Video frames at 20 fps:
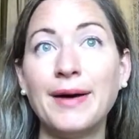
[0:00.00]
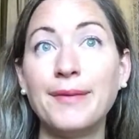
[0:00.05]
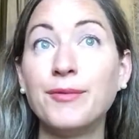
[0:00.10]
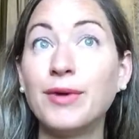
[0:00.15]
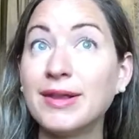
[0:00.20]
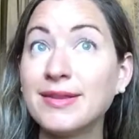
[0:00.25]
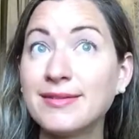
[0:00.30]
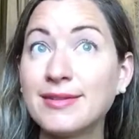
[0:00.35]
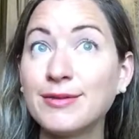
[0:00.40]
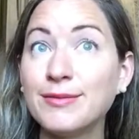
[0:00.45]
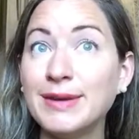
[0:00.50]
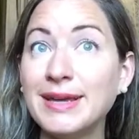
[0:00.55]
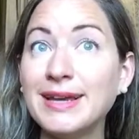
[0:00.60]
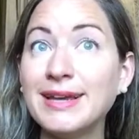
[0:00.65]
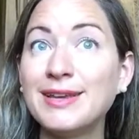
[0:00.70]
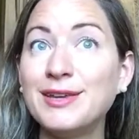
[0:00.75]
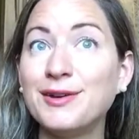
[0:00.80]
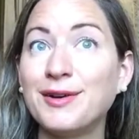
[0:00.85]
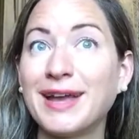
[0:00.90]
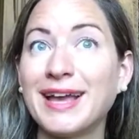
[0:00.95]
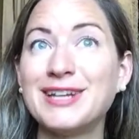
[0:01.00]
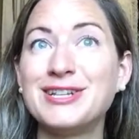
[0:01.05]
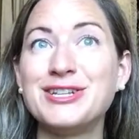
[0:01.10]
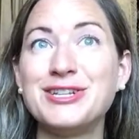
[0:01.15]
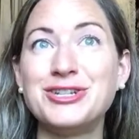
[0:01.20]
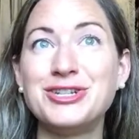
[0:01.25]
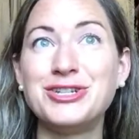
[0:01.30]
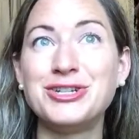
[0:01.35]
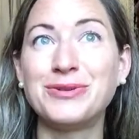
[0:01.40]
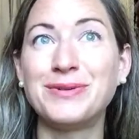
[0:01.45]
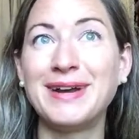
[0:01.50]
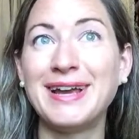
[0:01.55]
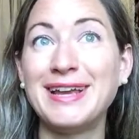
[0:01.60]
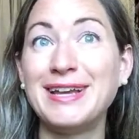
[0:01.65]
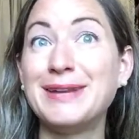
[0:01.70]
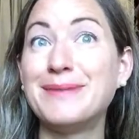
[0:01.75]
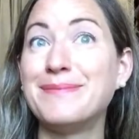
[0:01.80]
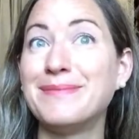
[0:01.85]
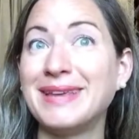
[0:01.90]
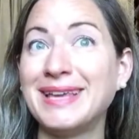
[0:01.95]
Once a week, you'll get to
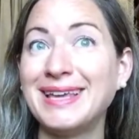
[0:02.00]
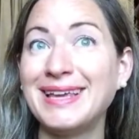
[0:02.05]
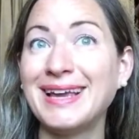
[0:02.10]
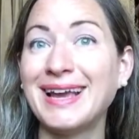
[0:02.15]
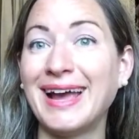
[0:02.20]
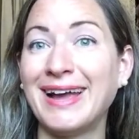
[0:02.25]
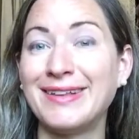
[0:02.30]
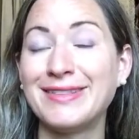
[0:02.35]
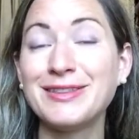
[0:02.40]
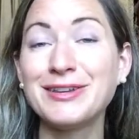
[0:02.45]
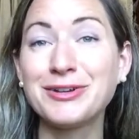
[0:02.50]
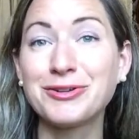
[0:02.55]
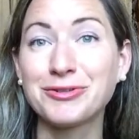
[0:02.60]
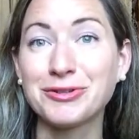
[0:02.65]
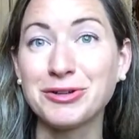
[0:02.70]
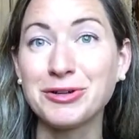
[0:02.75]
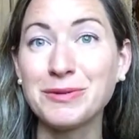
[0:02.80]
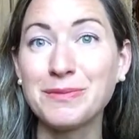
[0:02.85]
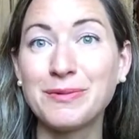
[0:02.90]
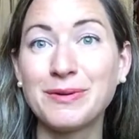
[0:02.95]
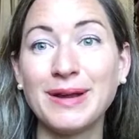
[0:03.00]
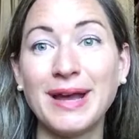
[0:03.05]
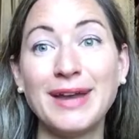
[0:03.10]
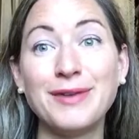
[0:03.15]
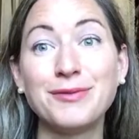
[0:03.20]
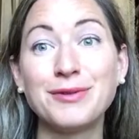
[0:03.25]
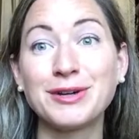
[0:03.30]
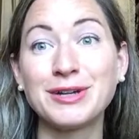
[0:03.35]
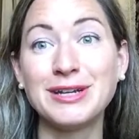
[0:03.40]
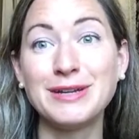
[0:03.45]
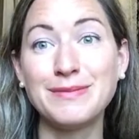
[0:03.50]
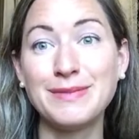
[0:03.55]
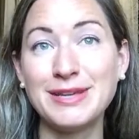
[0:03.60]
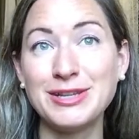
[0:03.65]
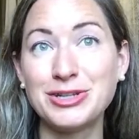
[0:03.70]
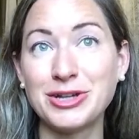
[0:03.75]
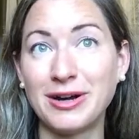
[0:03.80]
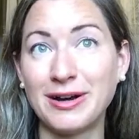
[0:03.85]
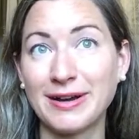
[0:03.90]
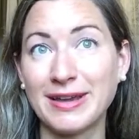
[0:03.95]
join me and the group, and we're going to be
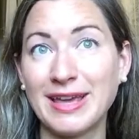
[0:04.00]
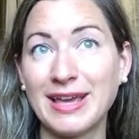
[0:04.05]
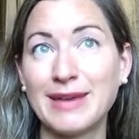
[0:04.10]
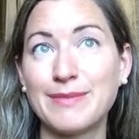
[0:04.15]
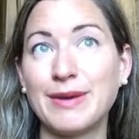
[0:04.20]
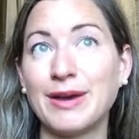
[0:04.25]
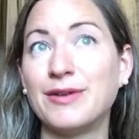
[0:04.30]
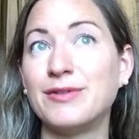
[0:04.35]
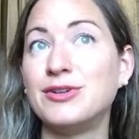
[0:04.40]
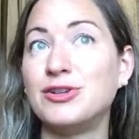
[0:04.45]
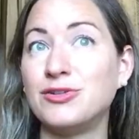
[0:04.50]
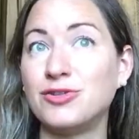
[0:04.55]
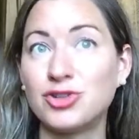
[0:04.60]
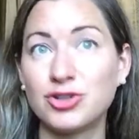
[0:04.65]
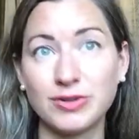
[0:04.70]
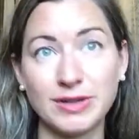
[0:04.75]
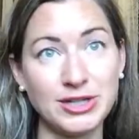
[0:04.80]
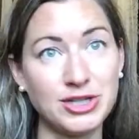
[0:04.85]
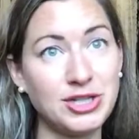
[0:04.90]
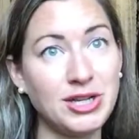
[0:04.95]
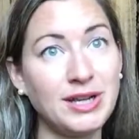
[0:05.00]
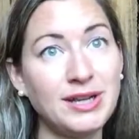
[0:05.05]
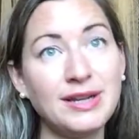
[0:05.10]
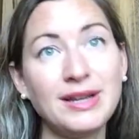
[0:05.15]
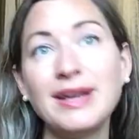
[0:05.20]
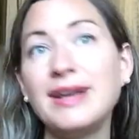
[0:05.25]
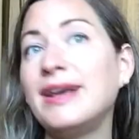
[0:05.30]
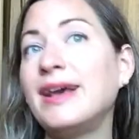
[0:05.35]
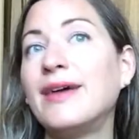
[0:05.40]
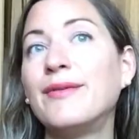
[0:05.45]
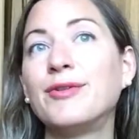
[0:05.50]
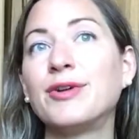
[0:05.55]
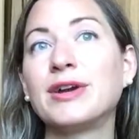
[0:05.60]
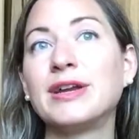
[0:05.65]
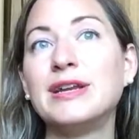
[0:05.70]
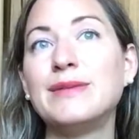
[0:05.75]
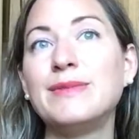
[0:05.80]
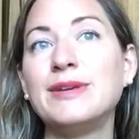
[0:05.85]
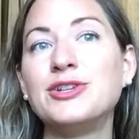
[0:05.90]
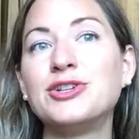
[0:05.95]
talking about nutrition. We're
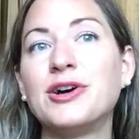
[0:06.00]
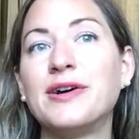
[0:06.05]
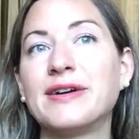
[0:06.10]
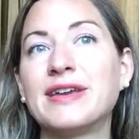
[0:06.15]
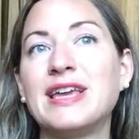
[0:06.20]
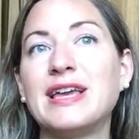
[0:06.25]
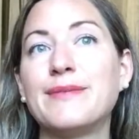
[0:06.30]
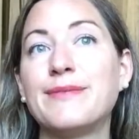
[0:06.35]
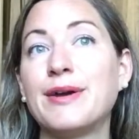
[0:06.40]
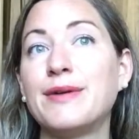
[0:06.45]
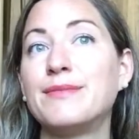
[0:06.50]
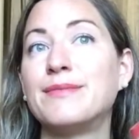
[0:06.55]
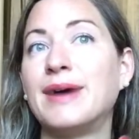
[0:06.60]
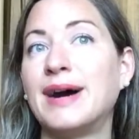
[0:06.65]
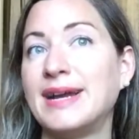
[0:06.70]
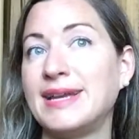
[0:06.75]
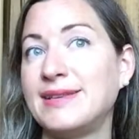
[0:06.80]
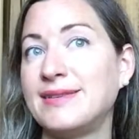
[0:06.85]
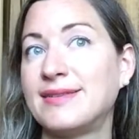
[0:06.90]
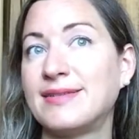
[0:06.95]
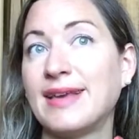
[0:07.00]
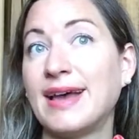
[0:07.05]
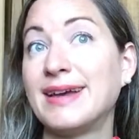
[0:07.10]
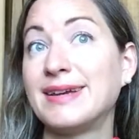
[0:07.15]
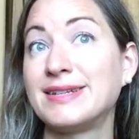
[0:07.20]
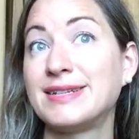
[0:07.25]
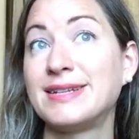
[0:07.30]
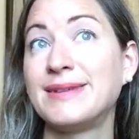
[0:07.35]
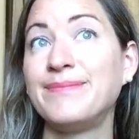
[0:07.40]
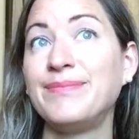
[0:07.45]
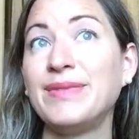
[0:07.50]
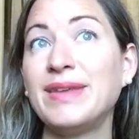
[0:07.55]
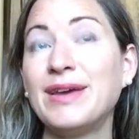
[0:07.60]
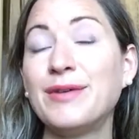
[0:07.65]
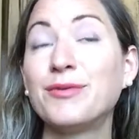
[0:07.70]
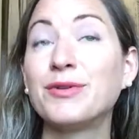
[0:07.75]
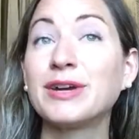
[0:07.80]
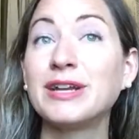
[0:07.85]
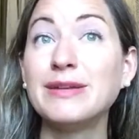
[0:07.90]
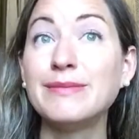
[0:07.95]
going to be talking about mindset.
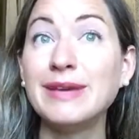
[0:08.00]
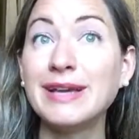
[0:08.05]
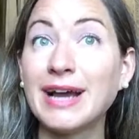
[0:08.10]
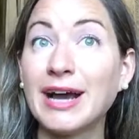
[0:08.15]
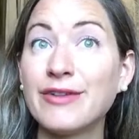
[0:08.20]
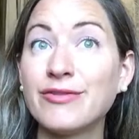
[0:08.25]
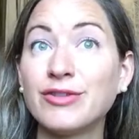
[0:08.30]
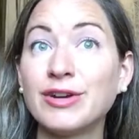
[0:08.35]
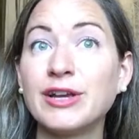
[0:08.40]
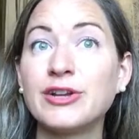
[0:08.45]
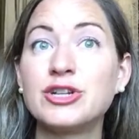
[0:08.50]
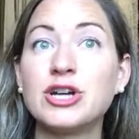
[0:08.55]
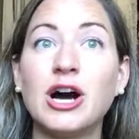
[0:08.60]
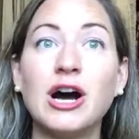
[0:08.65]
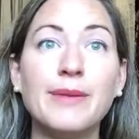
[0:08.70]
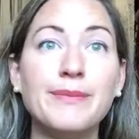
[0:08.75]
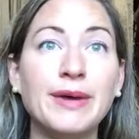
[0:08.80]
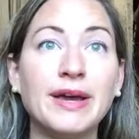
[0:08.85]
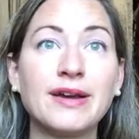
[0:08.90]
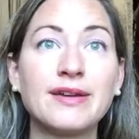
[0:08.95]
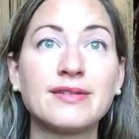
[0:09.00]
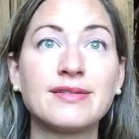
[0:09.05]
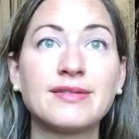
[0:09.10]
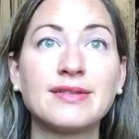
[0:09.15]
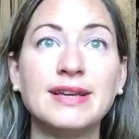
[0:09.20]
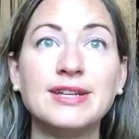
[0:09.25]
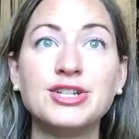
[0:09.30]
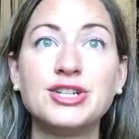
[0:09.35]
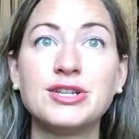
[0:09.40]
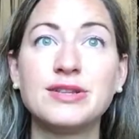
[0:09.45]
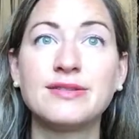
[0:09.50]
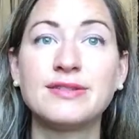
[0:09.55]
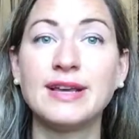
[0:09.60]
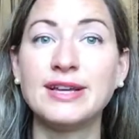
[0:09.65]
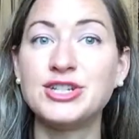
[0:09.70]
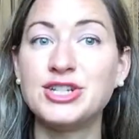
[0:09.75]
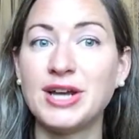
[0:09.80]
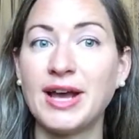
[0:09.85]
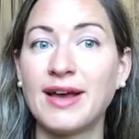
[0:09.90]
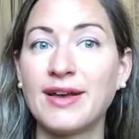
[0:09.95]
We're going to be covering topics
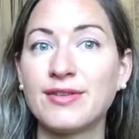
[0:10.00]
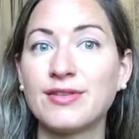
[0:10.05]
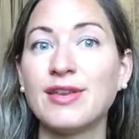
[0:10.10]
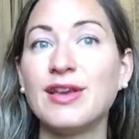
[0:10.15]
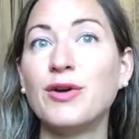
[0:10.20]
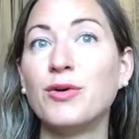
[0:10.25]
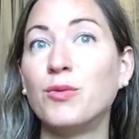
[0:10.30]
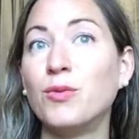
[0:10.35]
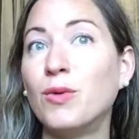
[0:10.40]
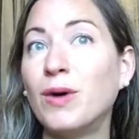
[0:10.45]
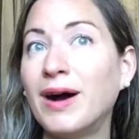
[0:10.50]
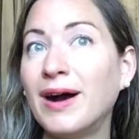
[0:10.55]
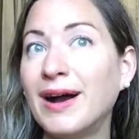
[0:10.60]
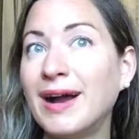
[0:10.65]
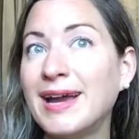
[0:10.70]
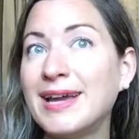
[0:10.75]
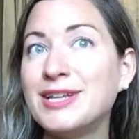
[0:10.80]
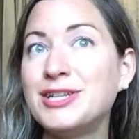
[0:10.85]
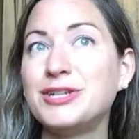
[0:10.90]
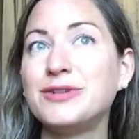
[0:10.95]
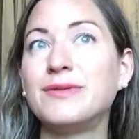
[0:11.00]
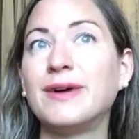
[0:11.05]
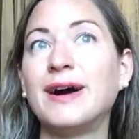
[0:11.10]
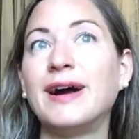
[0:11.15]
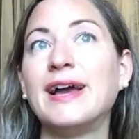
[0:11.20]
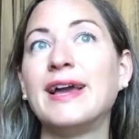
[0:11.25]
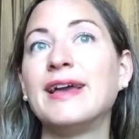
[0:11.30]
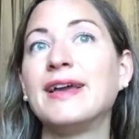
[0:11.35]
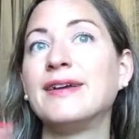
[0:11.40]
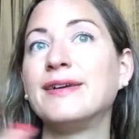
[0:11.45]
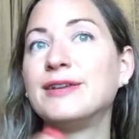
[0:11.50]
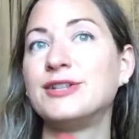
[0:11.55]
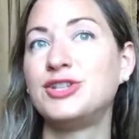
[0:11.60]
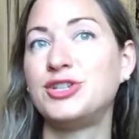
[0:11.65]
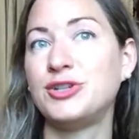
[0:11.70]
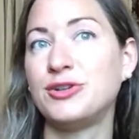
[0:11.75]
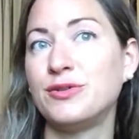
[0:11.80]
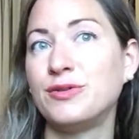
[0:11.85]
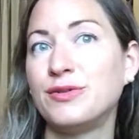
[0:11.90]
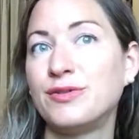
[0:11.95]
such as, why do I
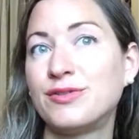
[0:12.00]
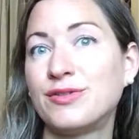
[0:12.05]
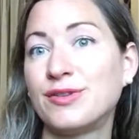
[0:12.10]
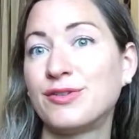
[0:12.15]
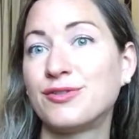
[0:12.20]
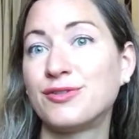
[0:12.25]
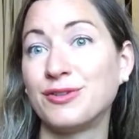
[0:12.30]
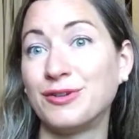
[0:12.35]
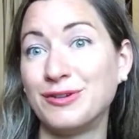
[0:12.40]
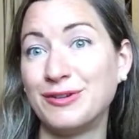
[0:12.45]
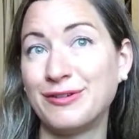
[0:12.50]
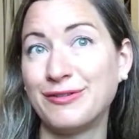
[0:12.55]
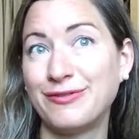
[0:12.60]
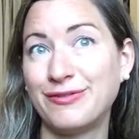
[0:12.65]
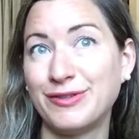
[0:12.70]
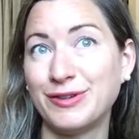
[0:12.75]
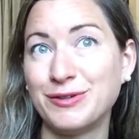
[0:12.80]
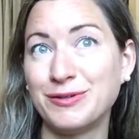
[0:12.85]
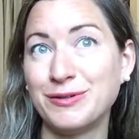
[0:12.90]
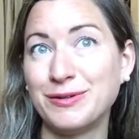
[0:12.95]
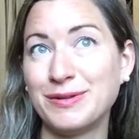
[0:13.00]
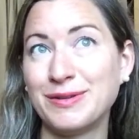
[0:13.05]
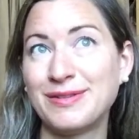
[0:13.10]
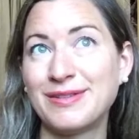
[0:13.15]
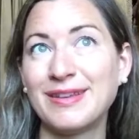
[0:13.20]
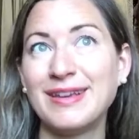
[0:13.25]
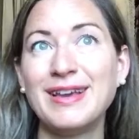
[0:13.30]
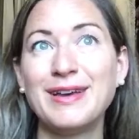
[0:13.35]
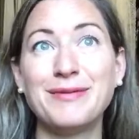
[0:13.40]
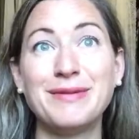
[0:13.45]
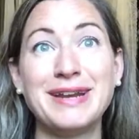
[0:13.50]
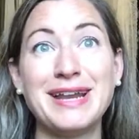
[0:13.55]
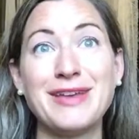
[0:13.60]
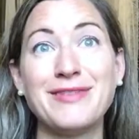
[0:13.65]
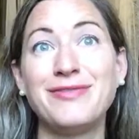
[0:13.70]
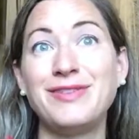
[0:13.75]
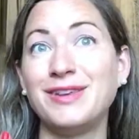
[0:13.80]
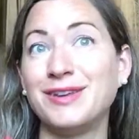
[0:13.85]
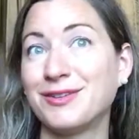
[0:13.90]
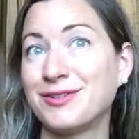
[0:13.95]
choose certain foods when I
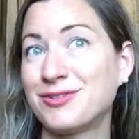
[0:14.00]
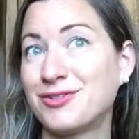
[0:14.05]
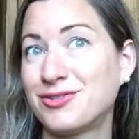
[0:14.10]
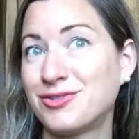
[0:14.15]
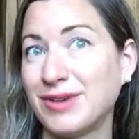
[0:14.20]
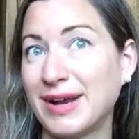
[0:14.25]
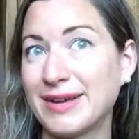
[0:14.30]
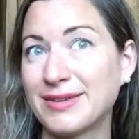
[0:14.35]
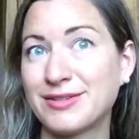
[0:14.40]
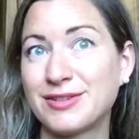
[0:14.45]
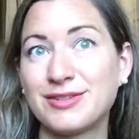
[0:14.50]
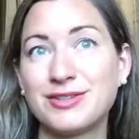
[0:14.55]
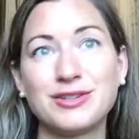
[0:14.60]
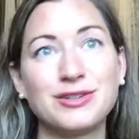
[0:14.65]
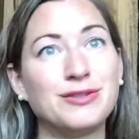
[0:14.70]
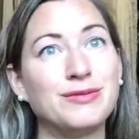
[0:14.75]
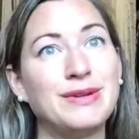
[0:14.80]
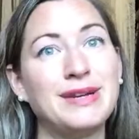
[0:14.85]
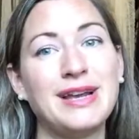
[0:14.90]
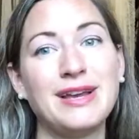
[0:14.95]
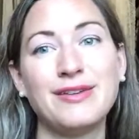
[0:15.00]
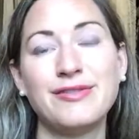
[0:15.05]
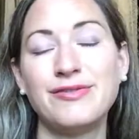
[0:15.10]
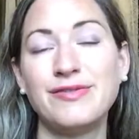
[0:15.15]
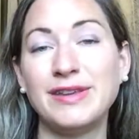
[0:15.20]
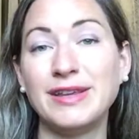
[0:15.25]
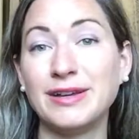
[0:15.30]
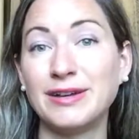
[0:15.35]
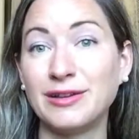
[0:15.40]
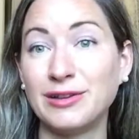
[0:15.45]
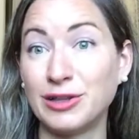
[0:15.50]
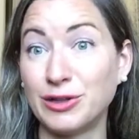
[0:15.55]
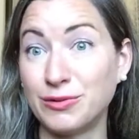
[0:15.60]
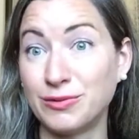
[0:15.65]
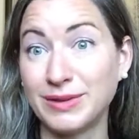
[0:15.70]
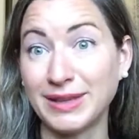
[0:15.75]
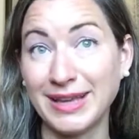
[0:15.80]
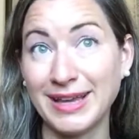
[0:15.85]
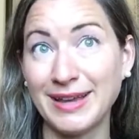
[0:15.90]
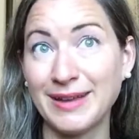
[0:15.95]
feel stressed or when I feel
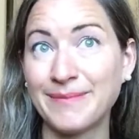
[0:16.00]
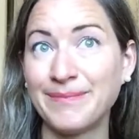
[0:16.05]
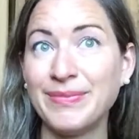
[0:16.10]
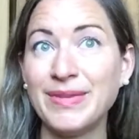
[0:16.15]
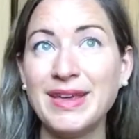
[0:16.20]
lonely?